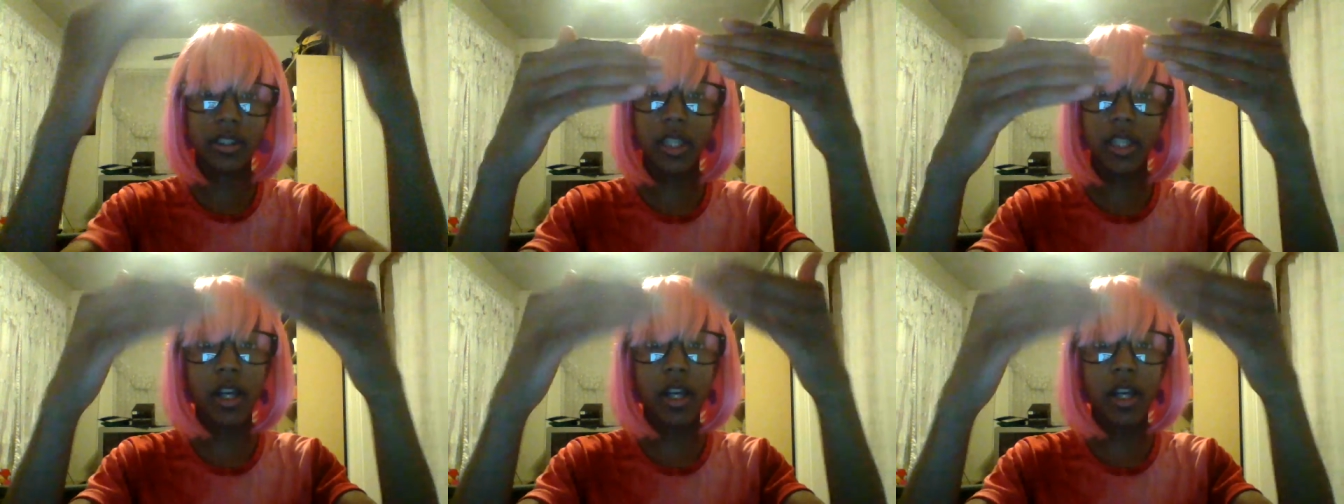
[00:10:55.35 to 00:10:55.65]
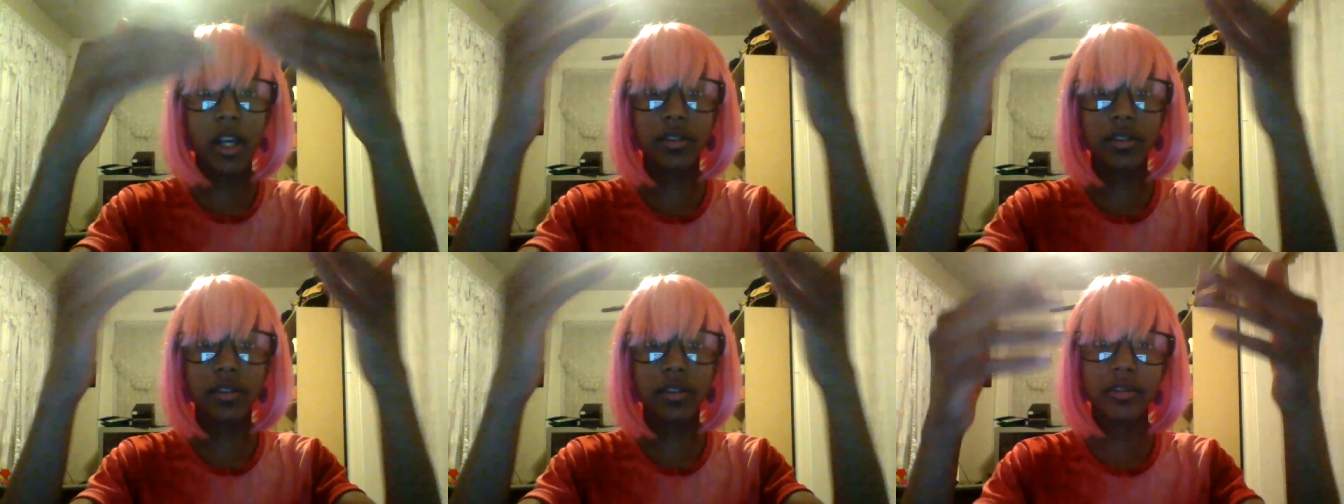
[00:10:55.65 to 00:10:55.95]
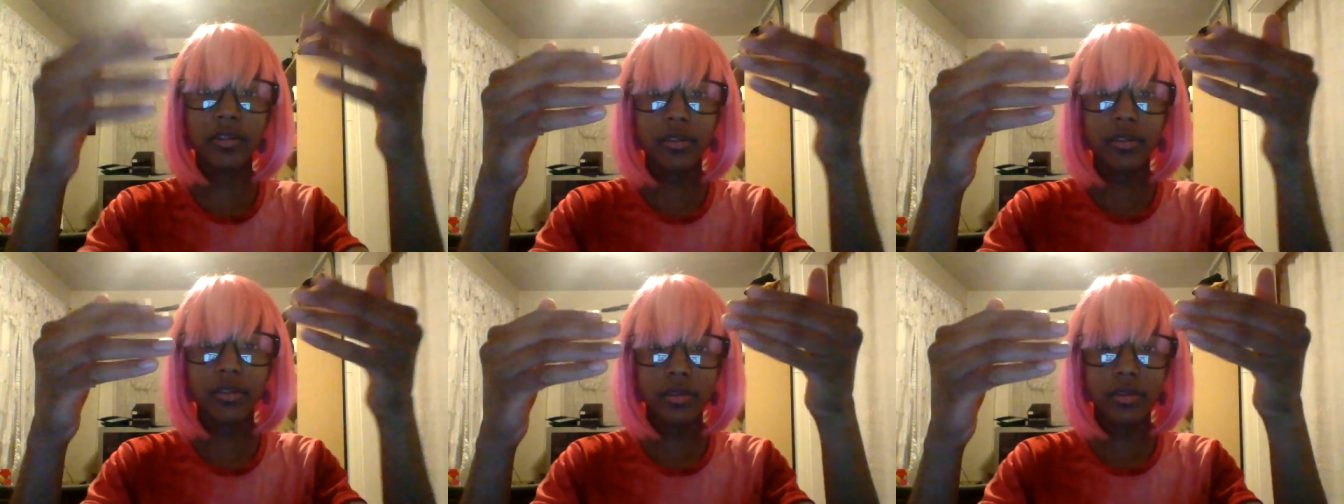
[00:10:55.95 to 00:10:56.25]
other
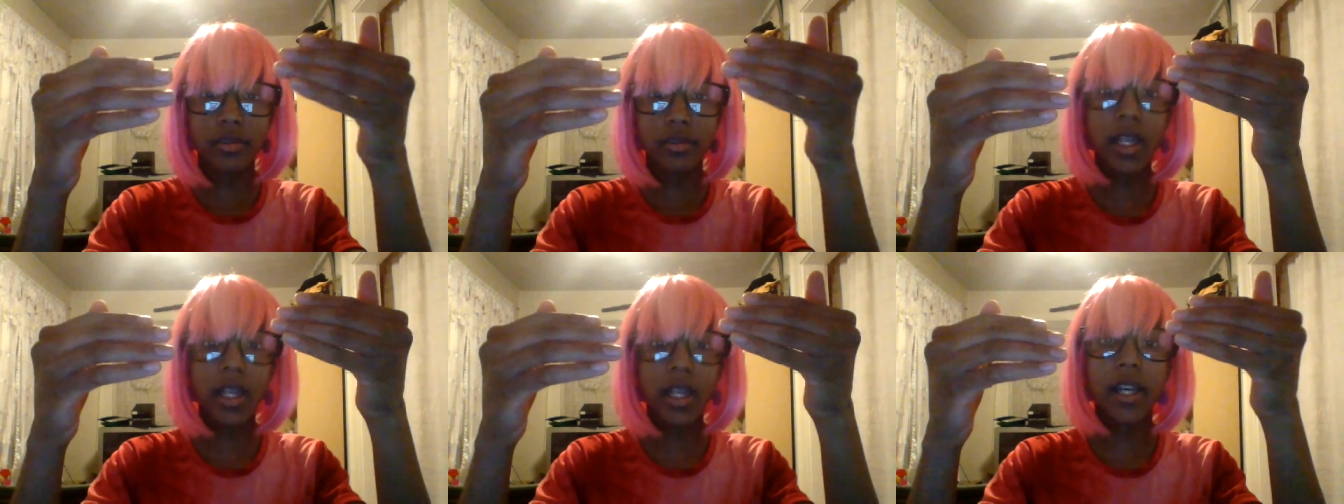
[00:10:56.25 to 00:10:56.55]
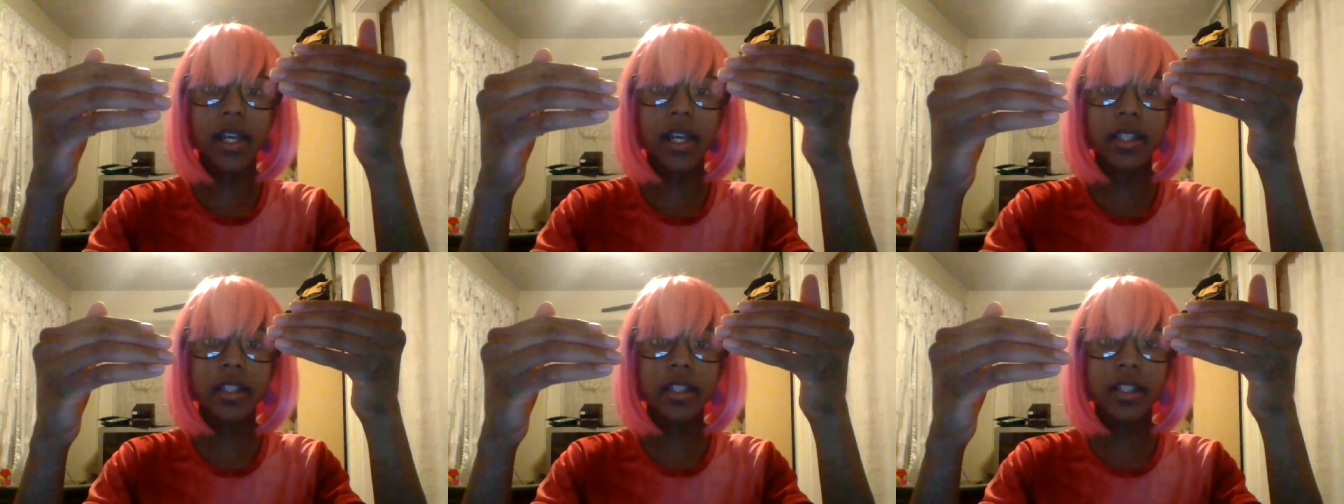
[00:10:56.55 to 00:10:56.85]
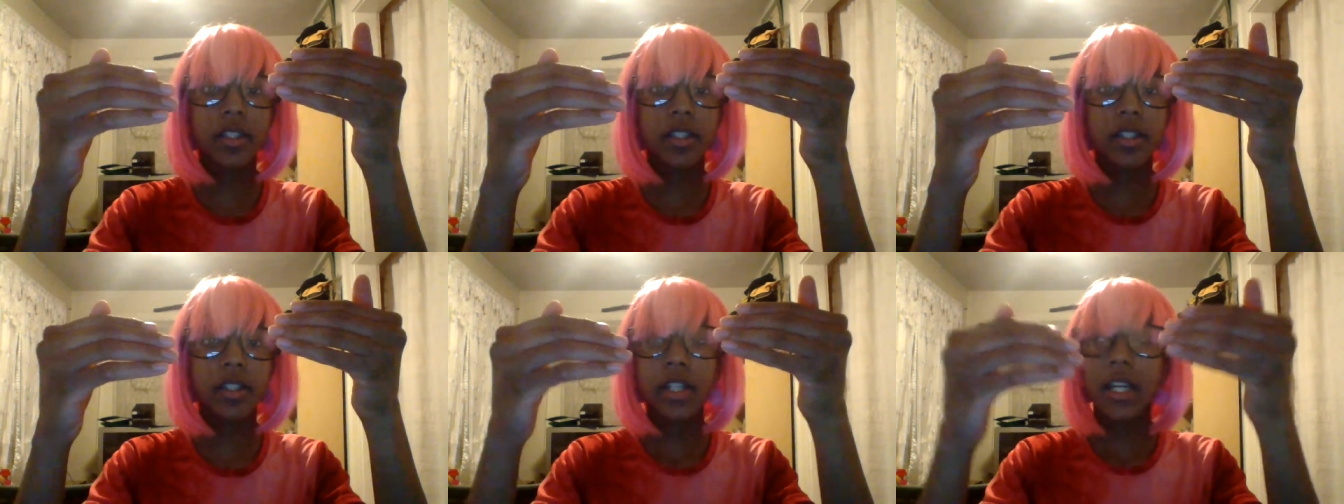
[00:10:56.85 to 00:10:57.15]
side.
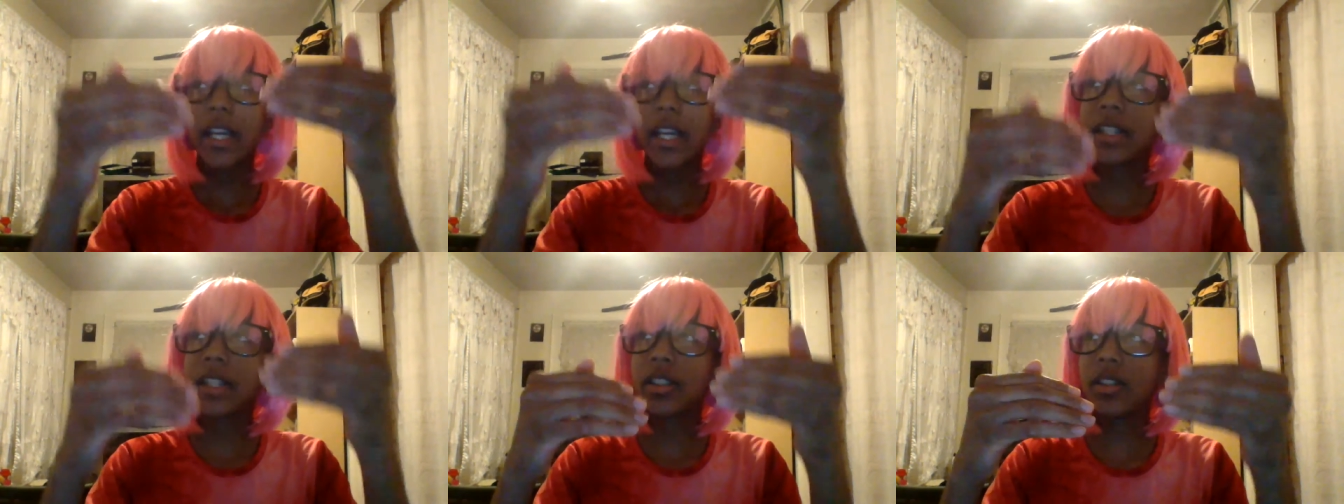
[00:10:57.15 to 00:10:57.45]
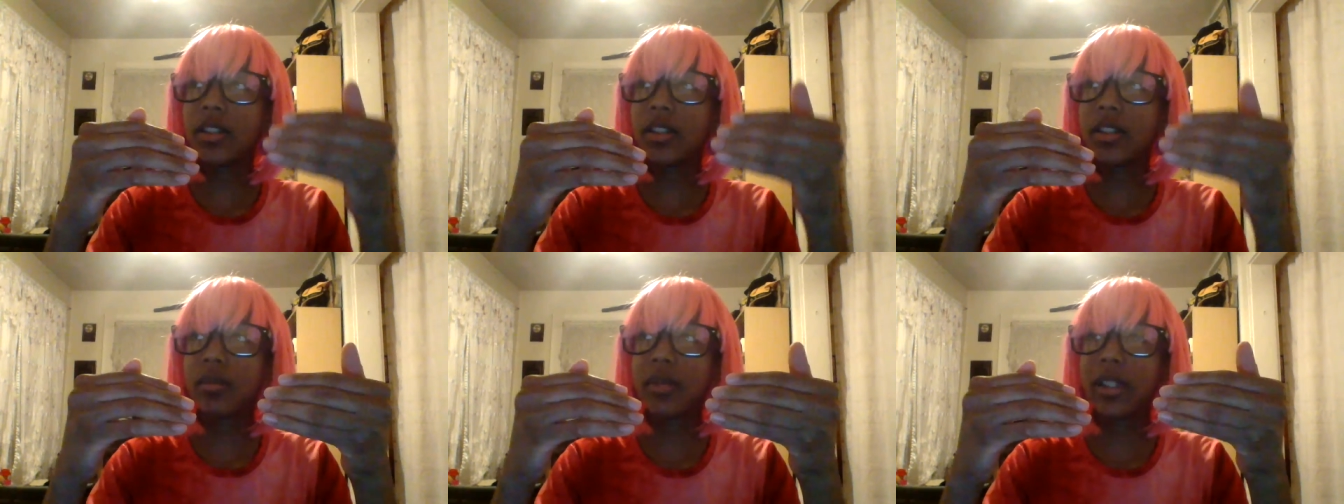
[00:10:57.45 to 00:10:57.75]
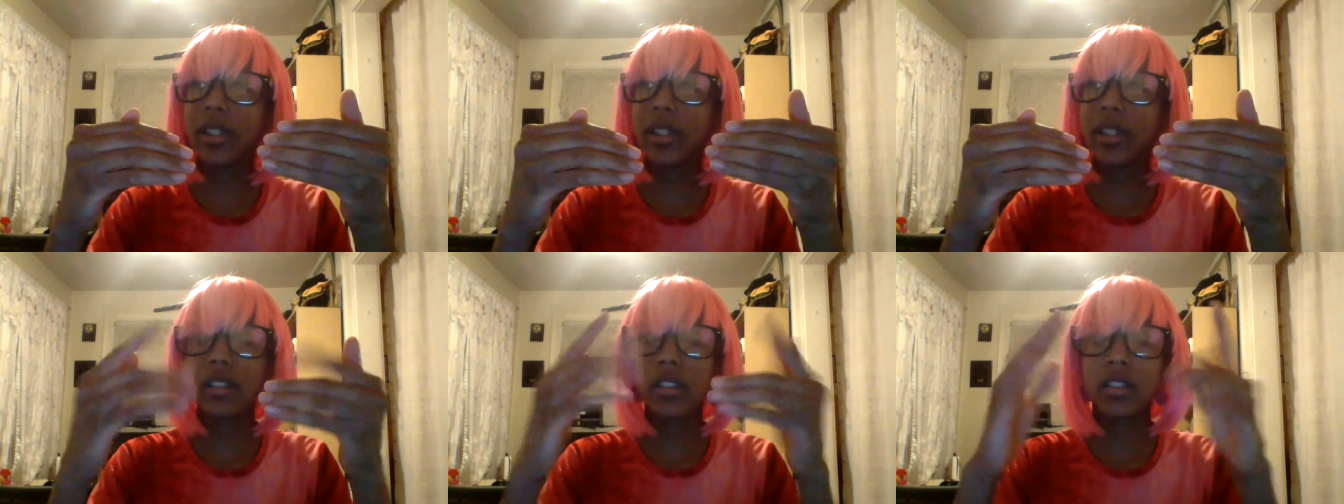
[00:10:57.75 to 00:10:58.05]
Actually, no, wait,